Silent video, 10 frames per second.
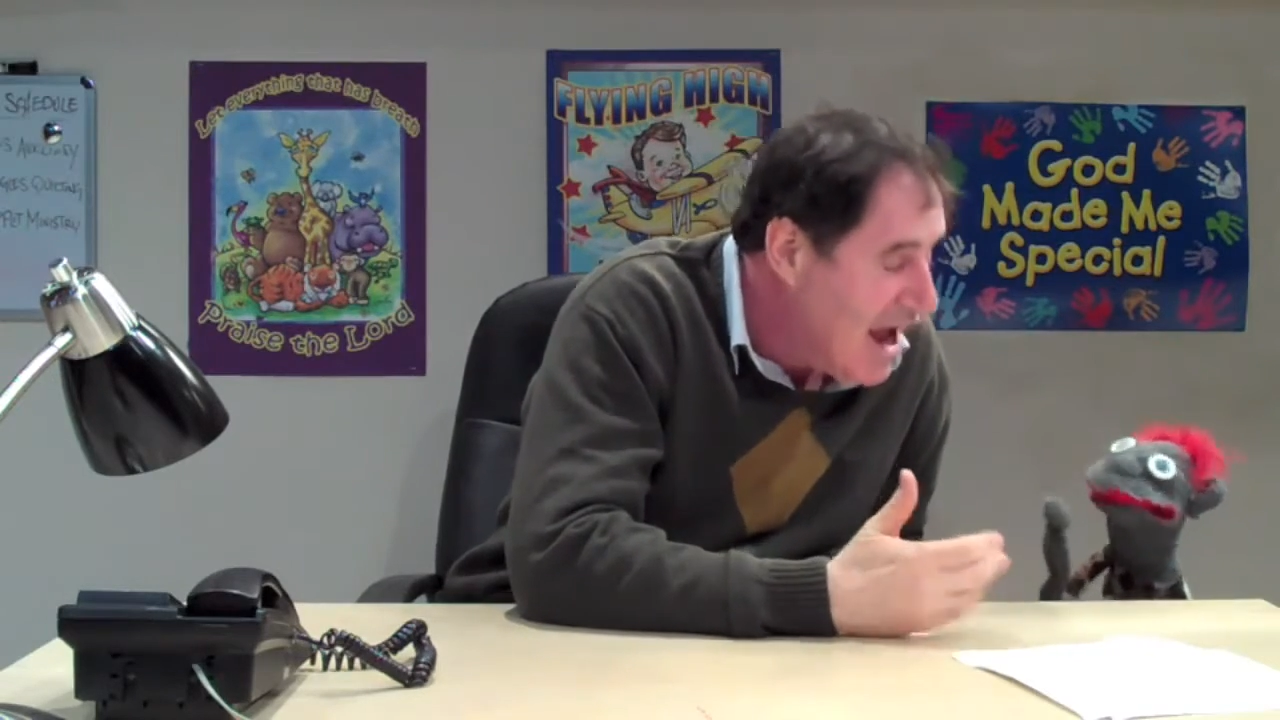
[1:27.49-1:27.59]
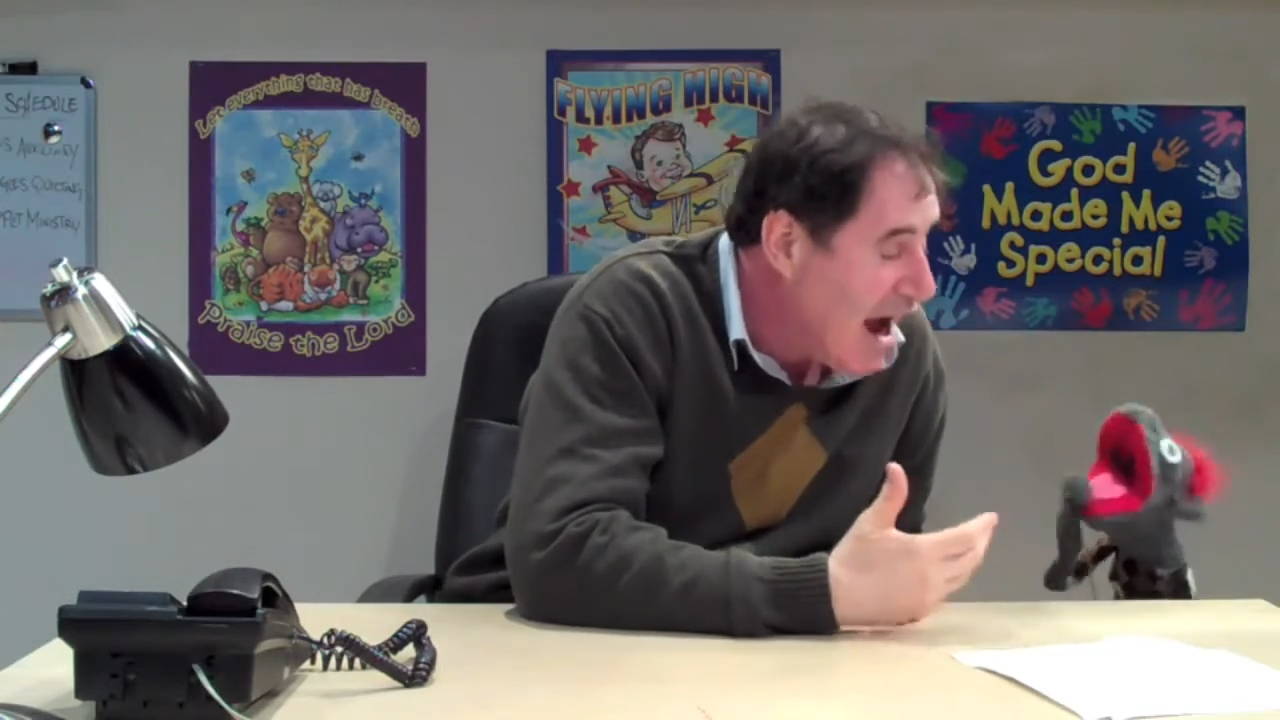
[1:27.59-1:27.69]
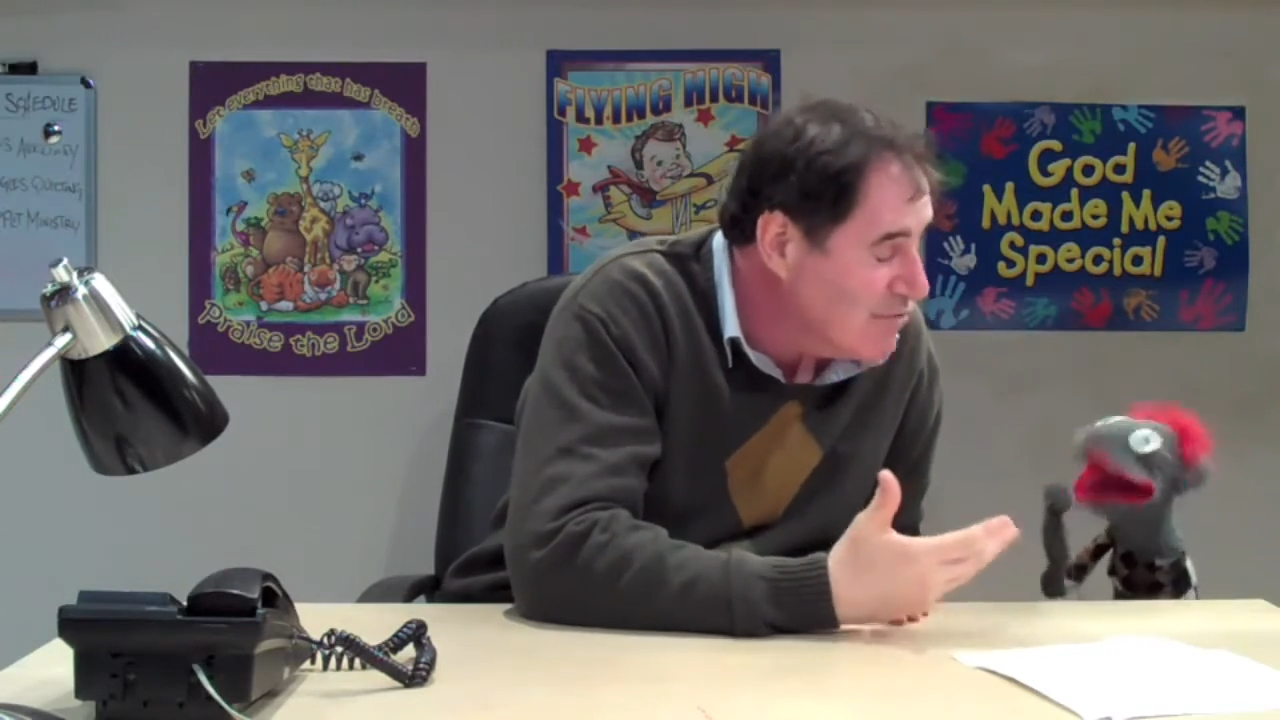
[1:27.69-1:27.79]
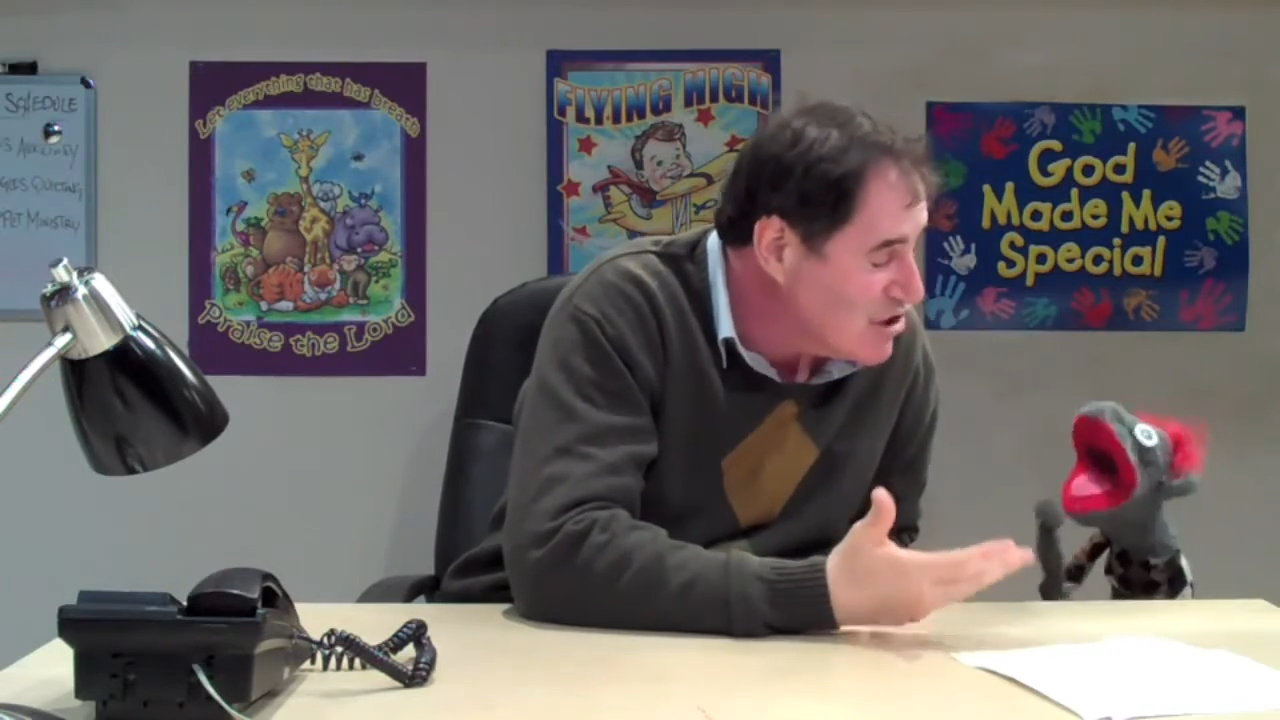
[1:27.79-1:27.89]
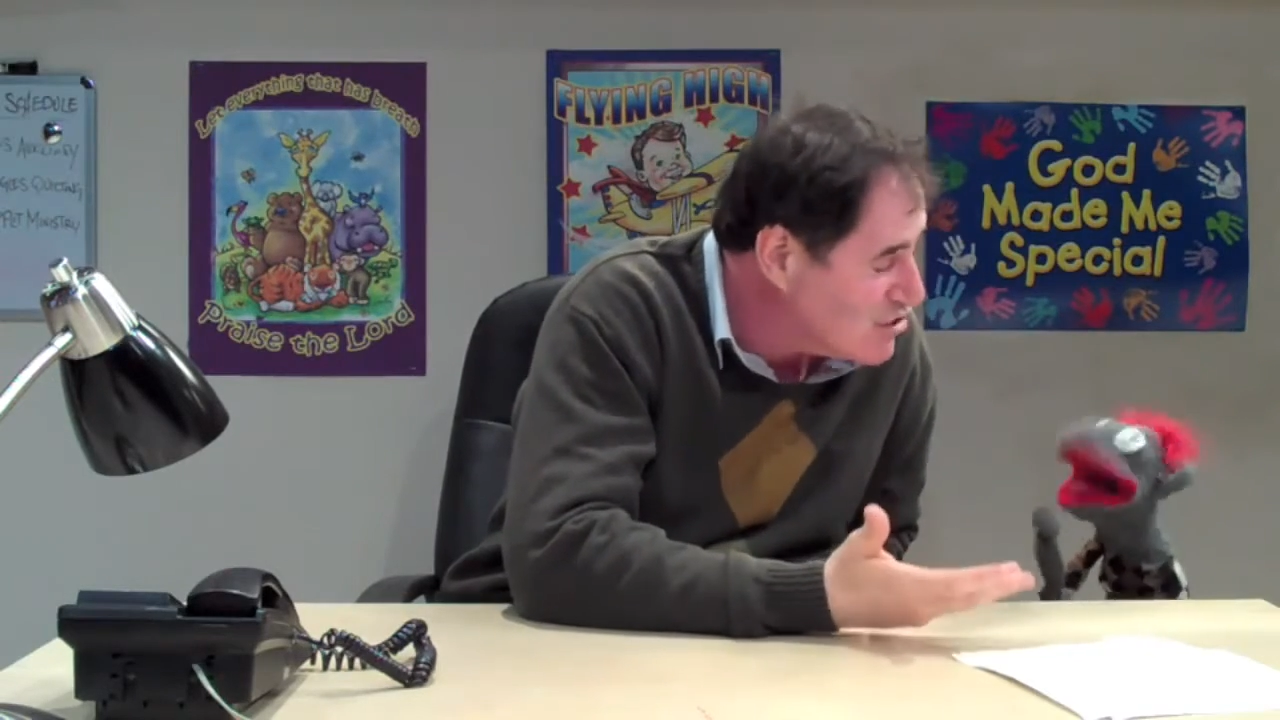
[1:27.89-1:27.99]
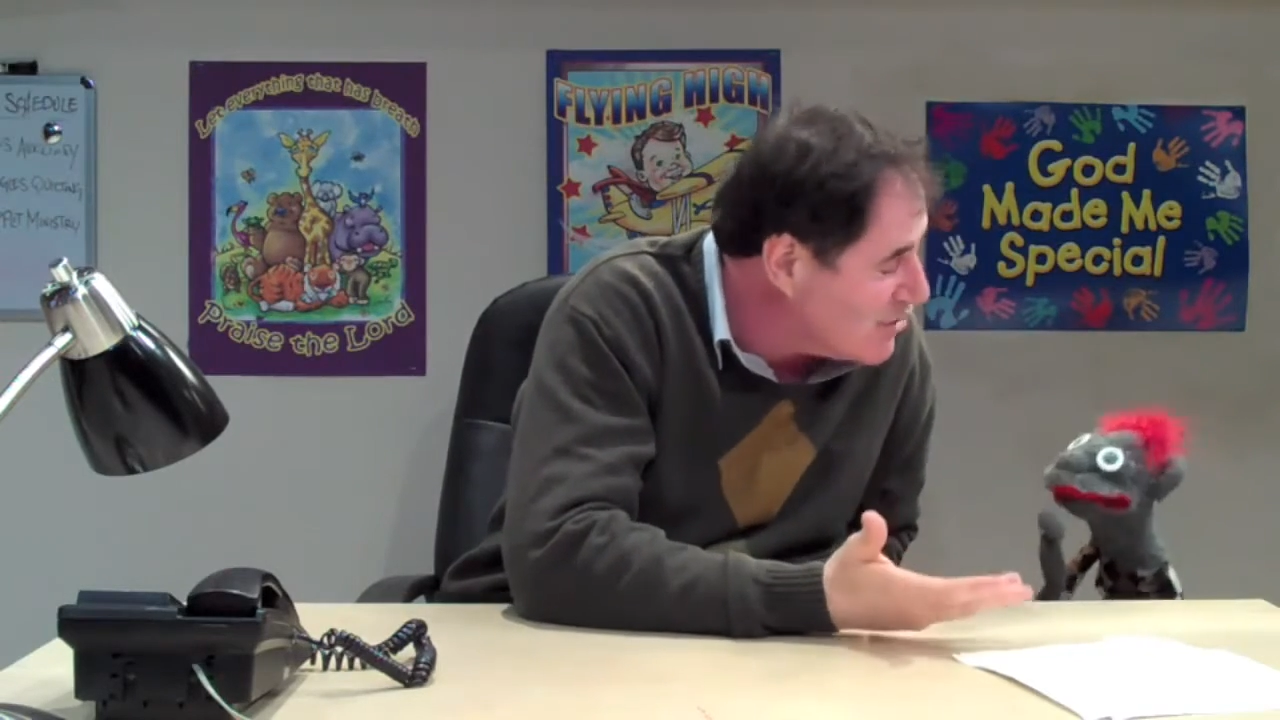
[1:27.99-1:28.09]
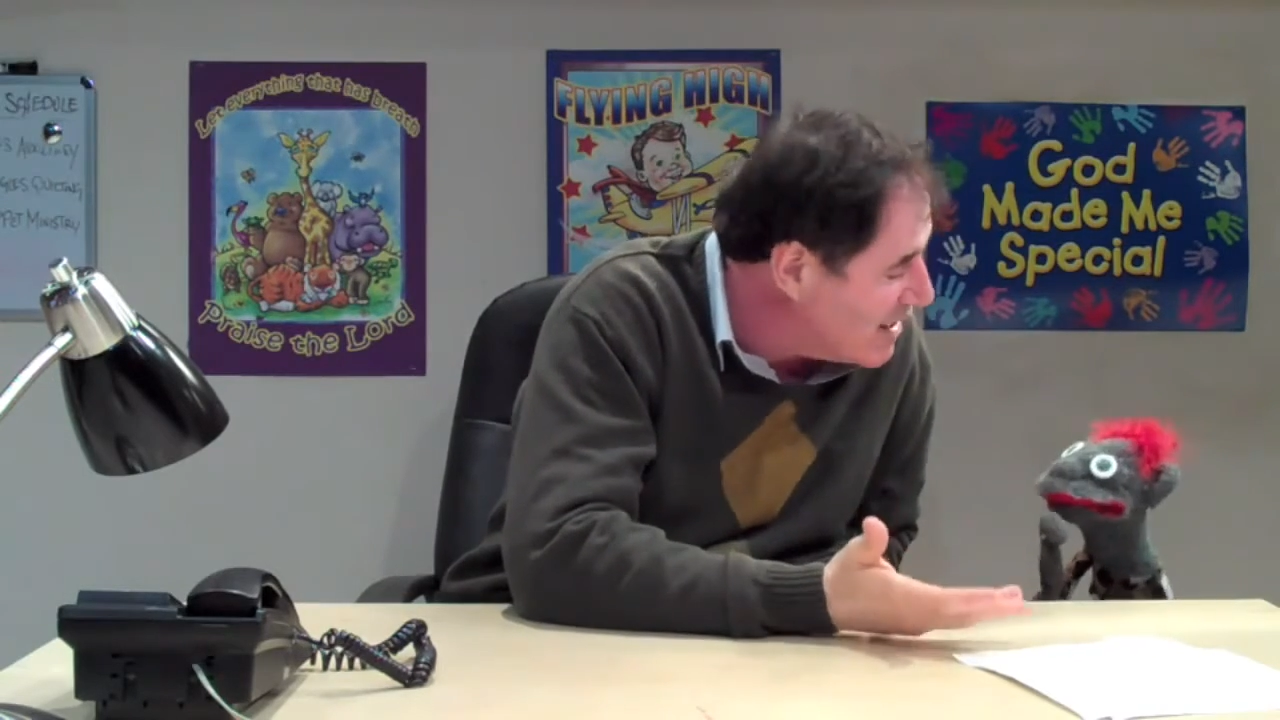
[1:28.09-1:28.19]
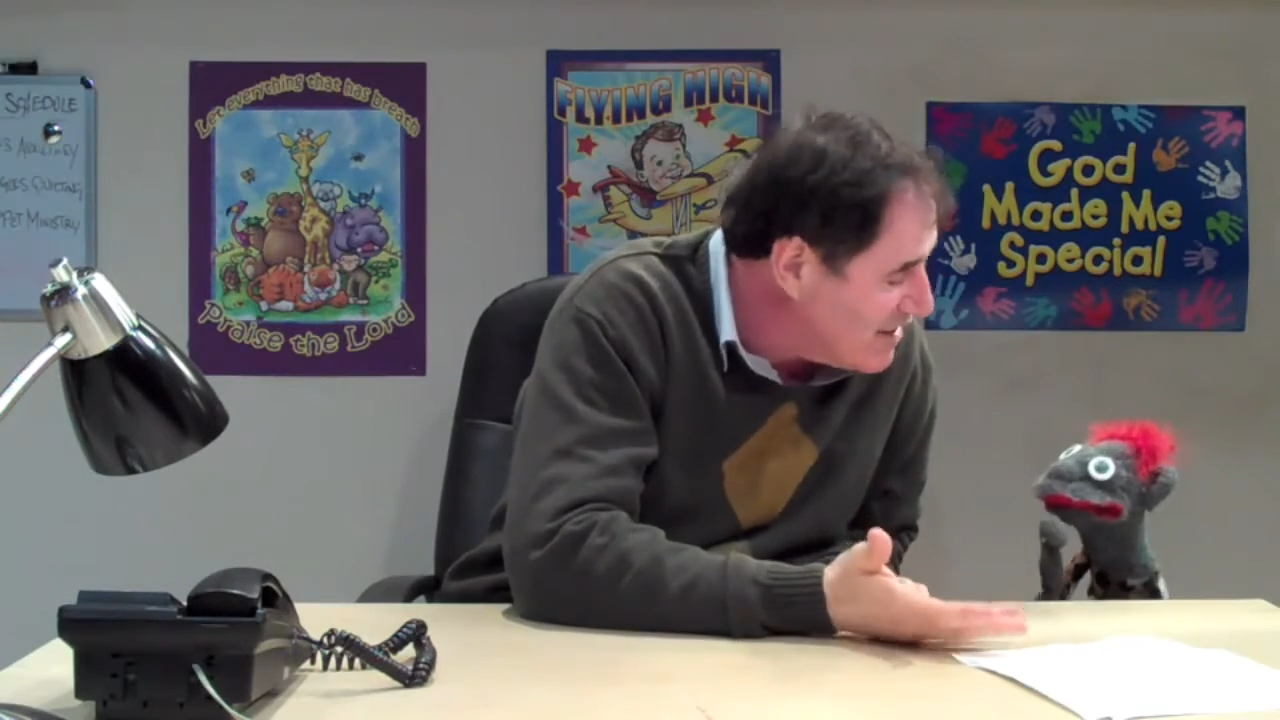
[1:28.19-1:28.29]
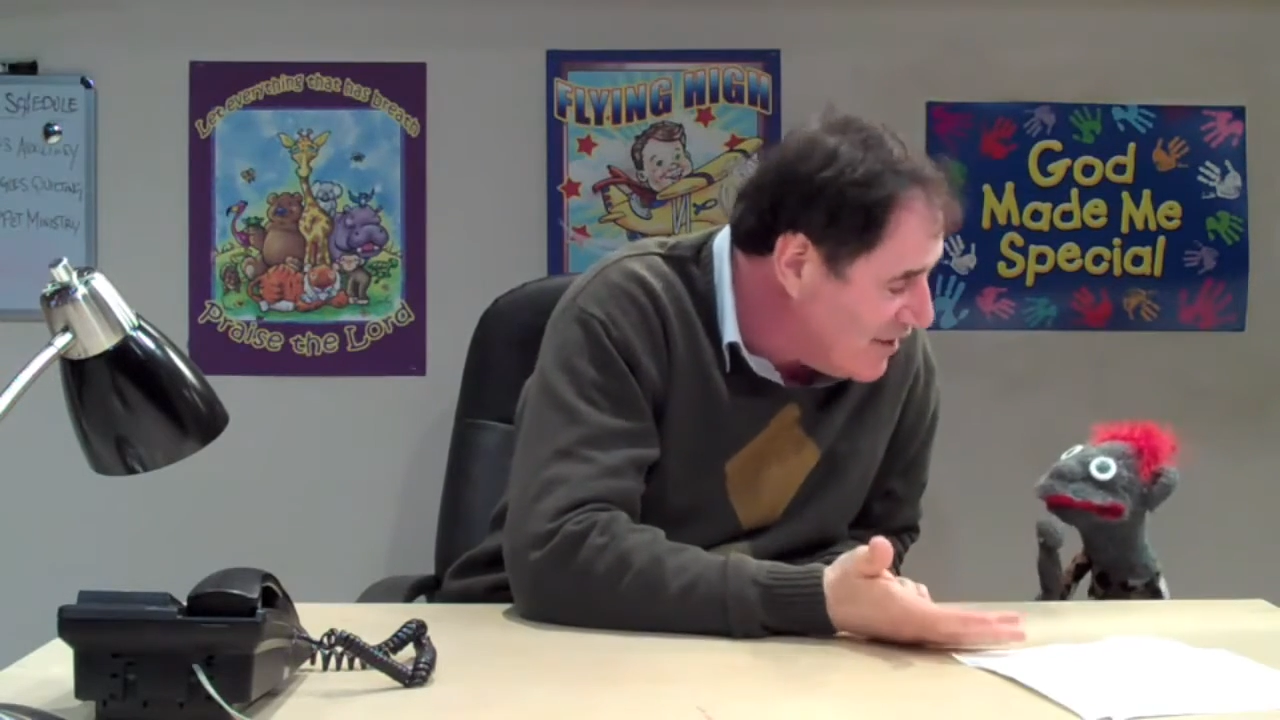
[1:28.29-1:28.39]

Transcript: I'm right. just trying to